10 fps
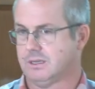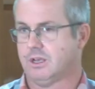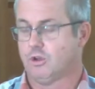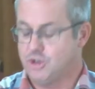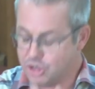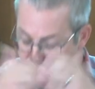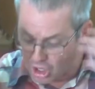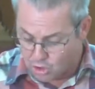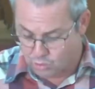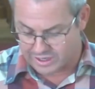
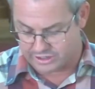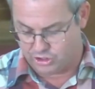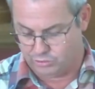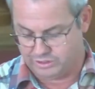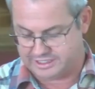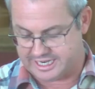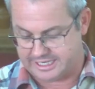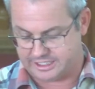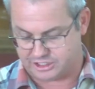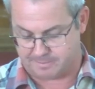no one who would dare
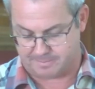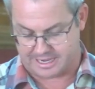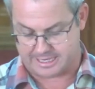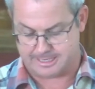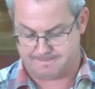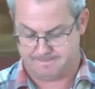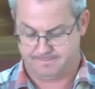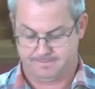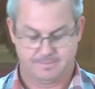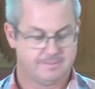disobey him
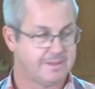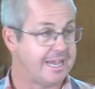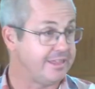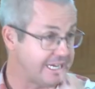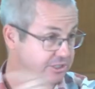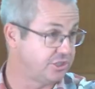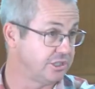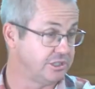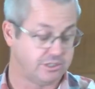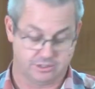and that's
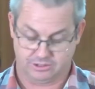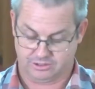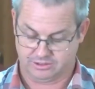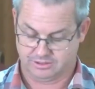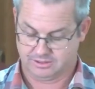Jesus.